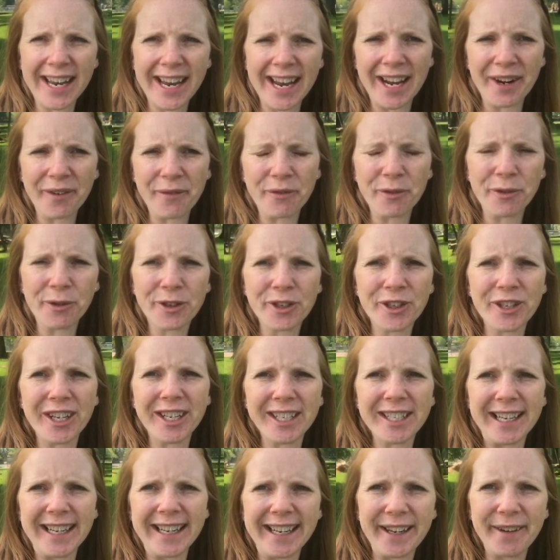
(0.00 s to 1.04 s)
and fortunate
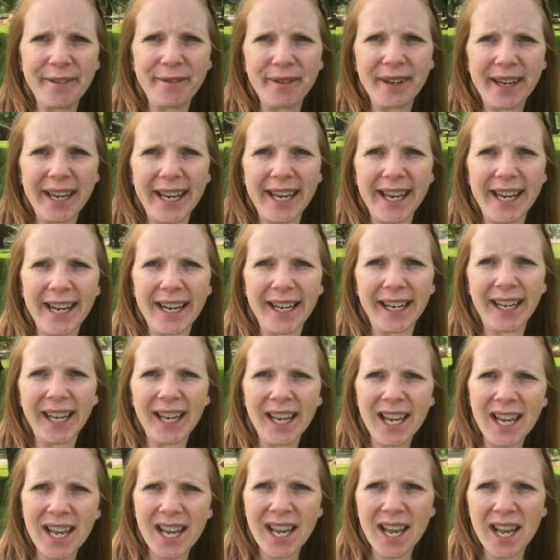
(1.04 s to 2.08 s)
to live in
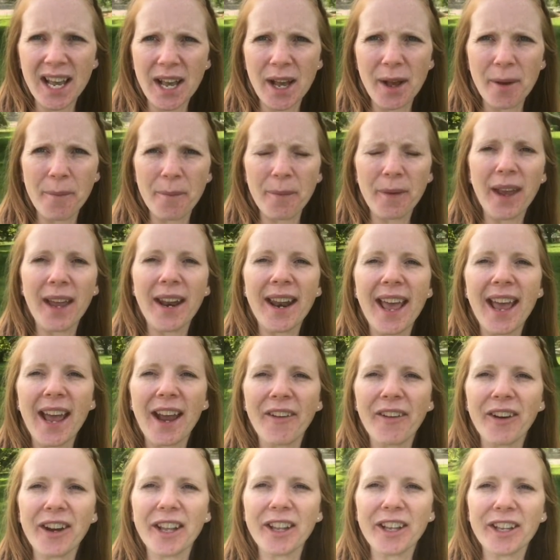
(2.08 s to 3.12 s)
an
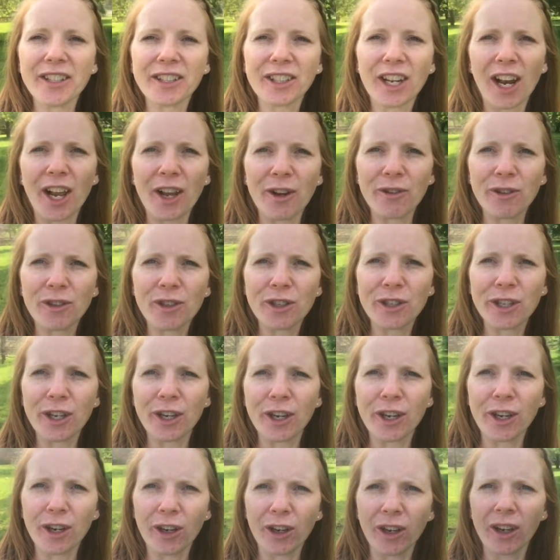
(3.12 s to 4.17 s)
area that's close
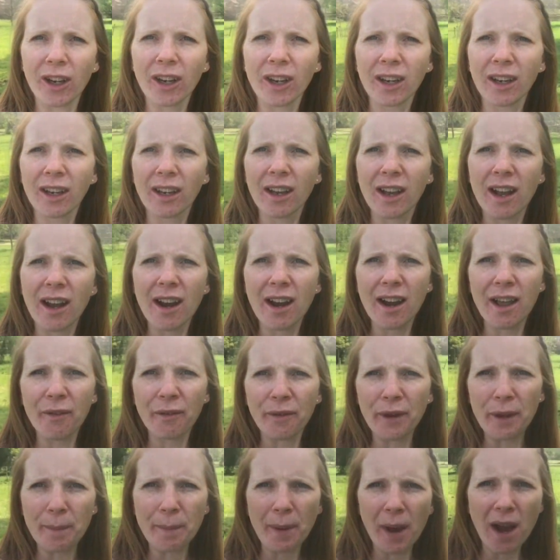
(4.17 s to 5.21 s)
to a
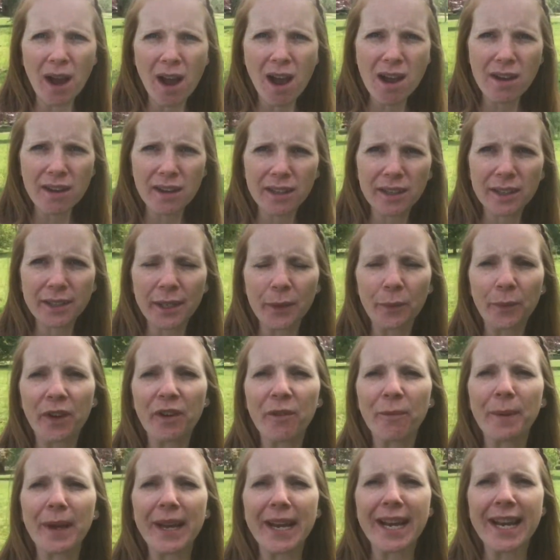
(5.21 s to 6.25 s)
lovely park. So we've
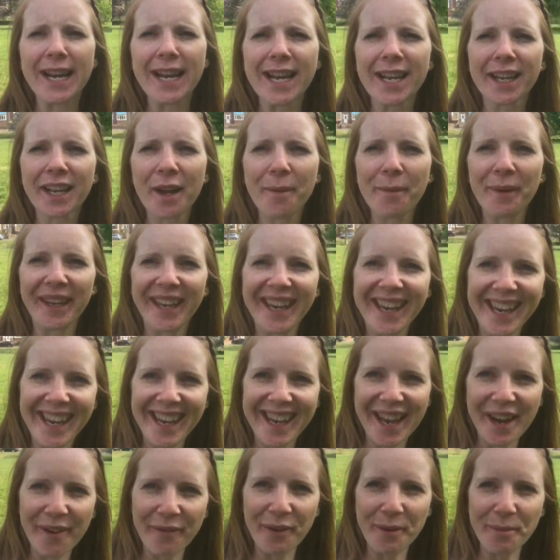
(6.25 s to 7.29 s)
been coming here
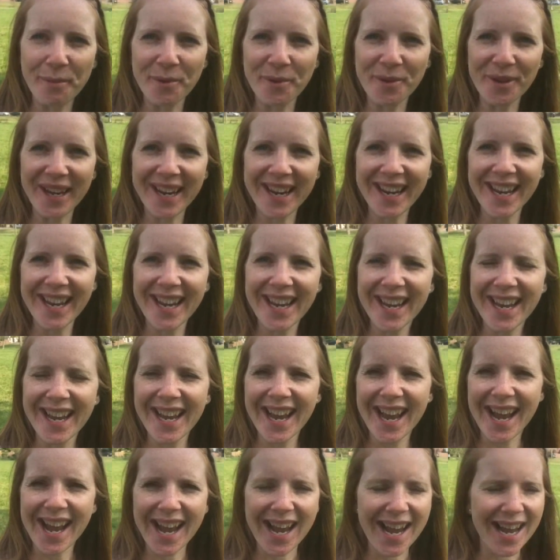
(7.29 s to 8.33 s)
every morning
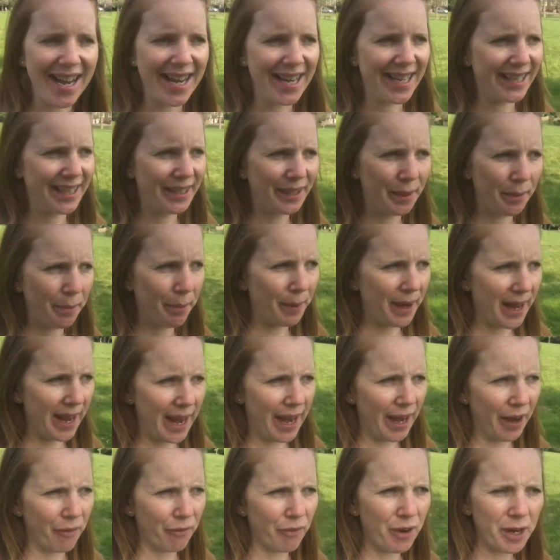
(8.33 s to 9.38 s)
and
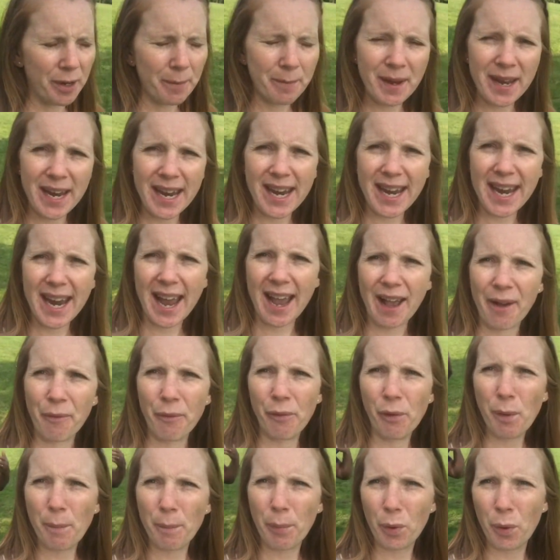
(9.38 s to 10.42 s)
playing rugby and
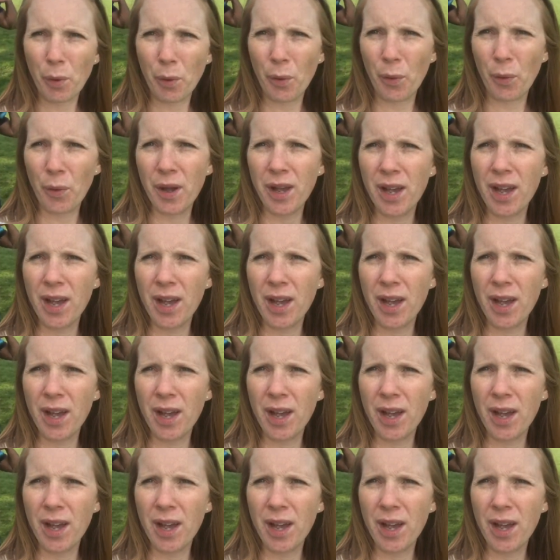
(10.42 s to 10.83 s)
football.